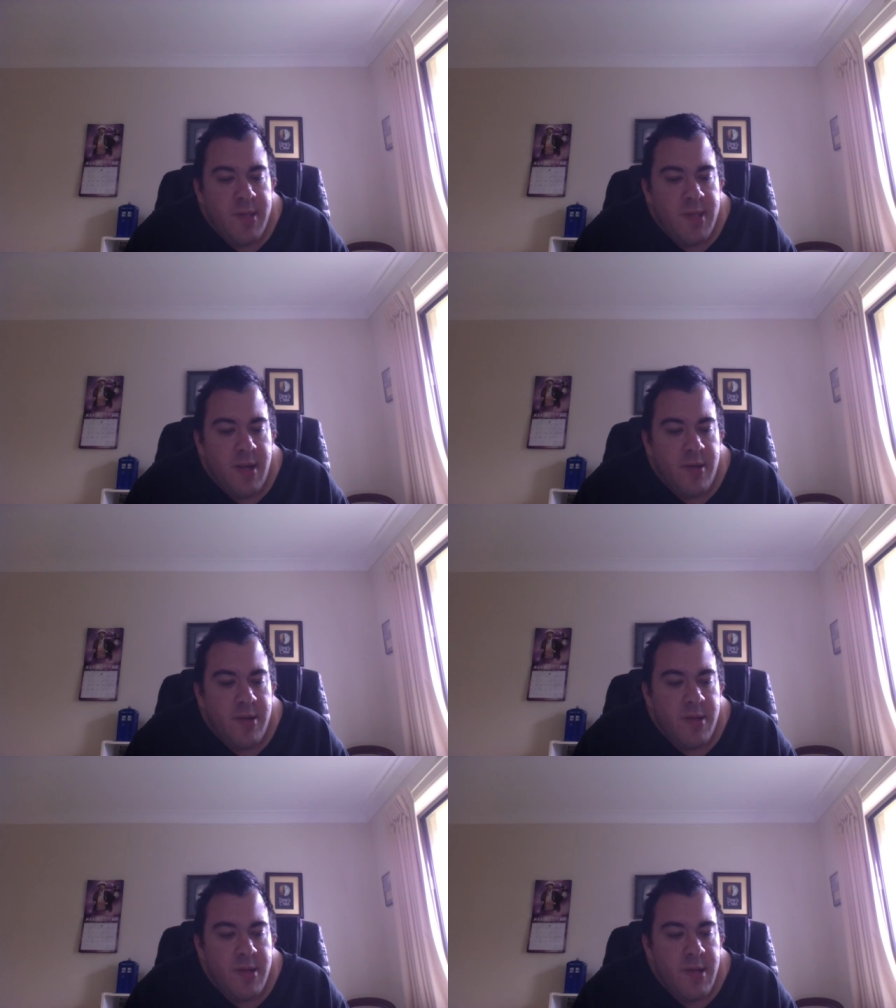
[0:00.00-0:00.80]
had
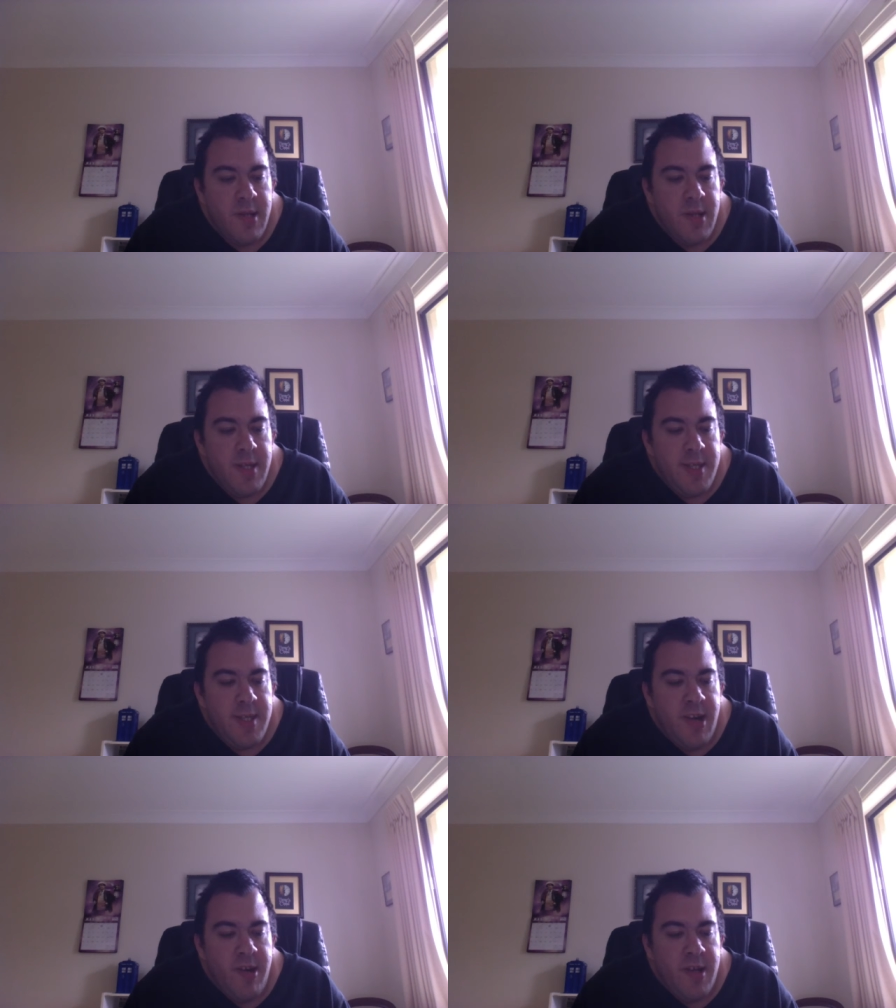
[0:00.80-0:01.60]
sounded,
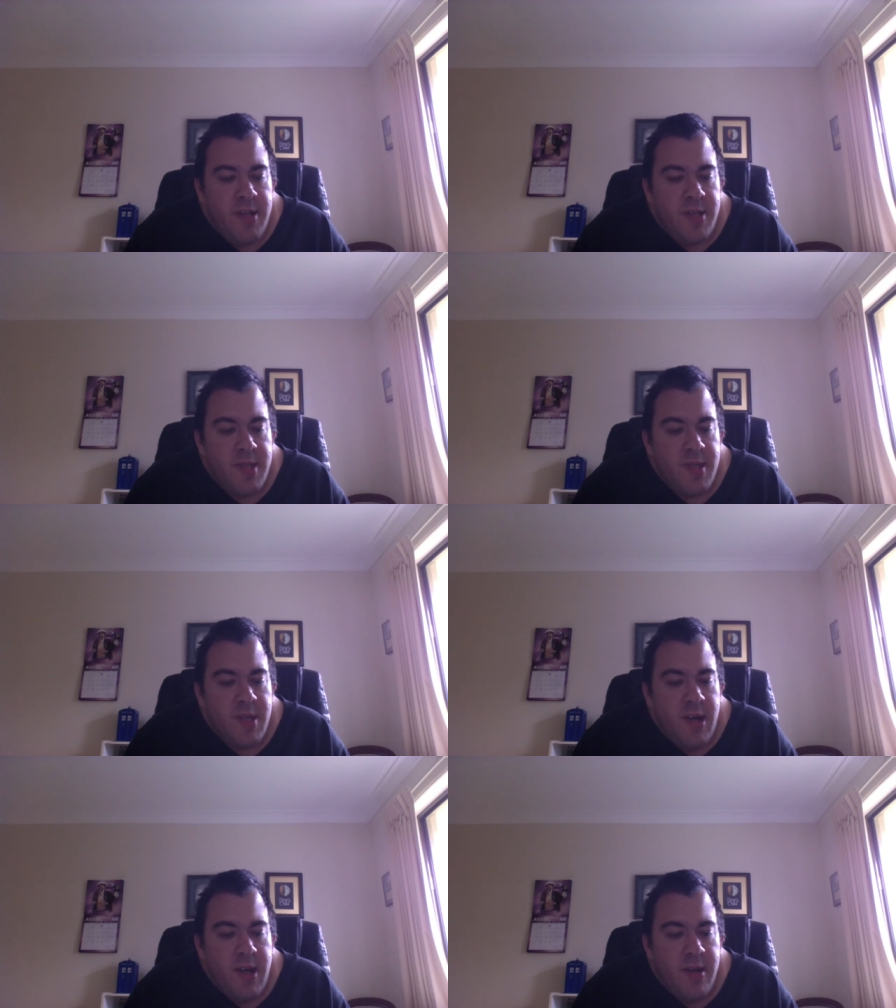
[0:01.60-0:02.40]
staring into the
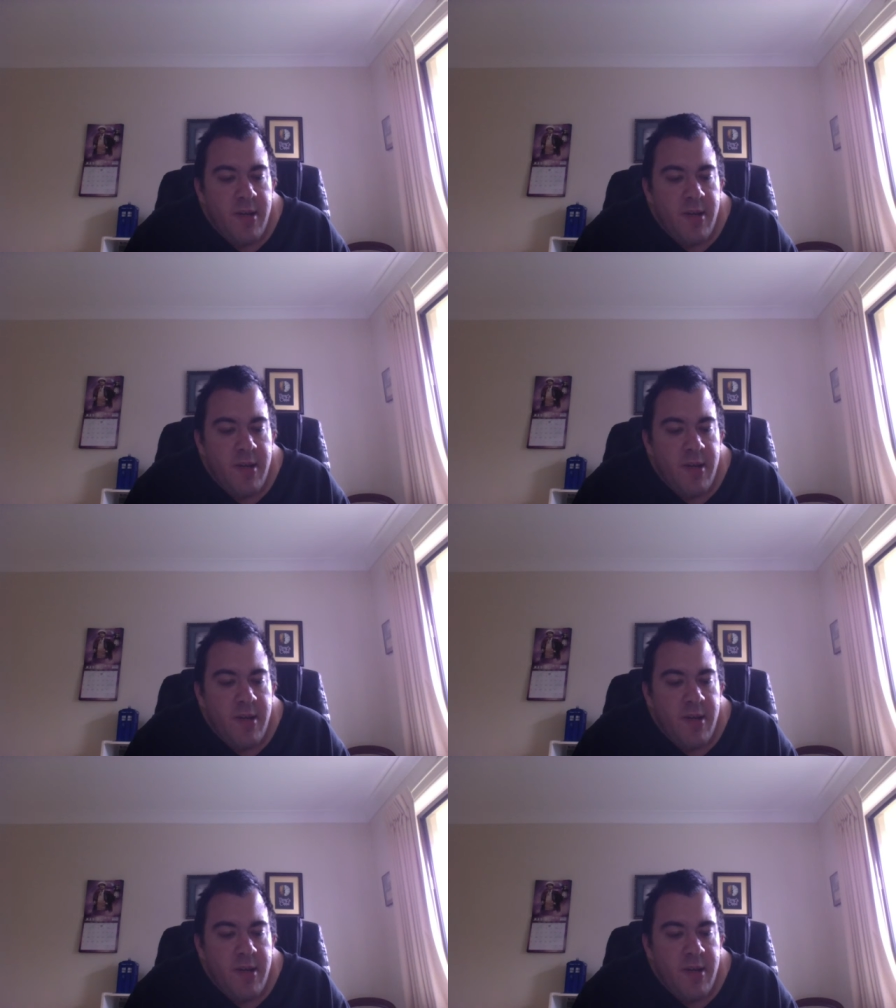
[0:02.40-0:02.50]
sky.